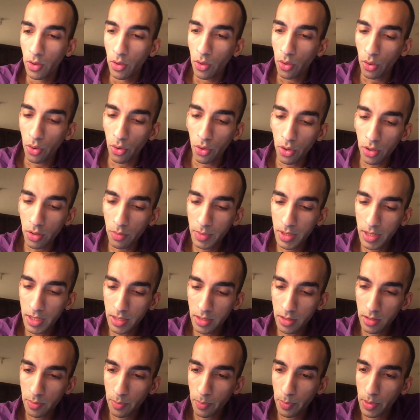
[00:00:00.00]
Or
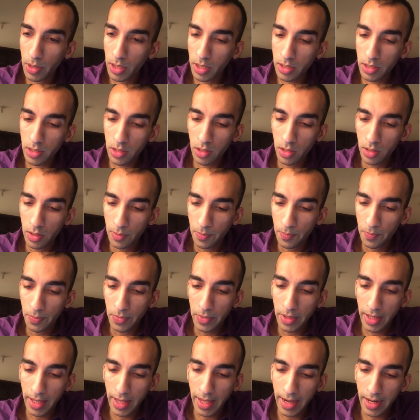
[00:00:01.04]
means plus,
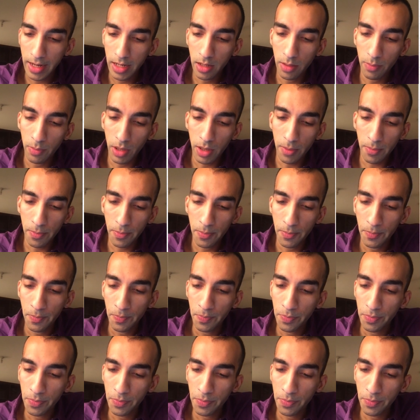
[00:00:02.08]
add them up.